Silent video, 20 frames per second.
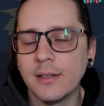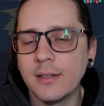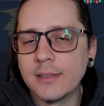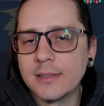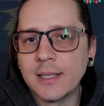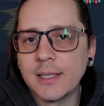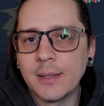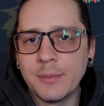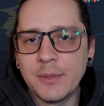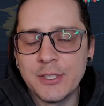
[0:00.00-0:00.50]

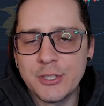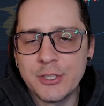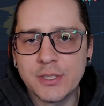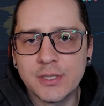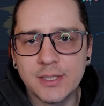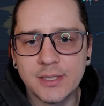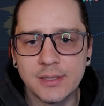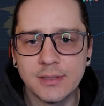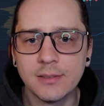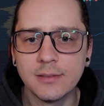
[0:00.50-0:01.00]
because I'm
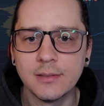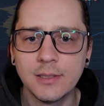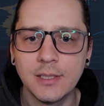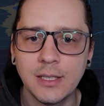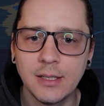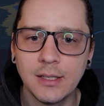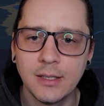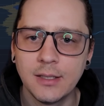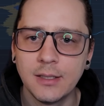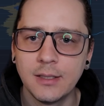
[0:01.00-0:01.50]
interested.
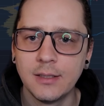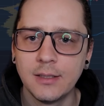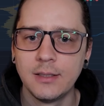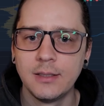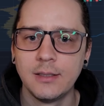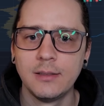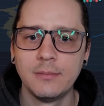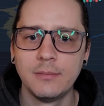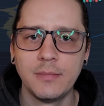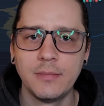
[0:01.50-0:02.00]

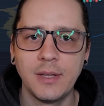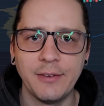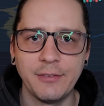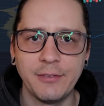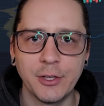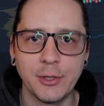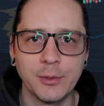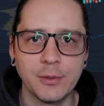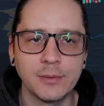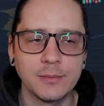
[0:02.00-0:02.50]
Have a
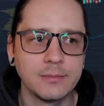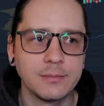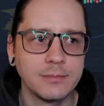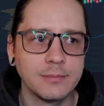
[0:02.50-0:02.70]
good one.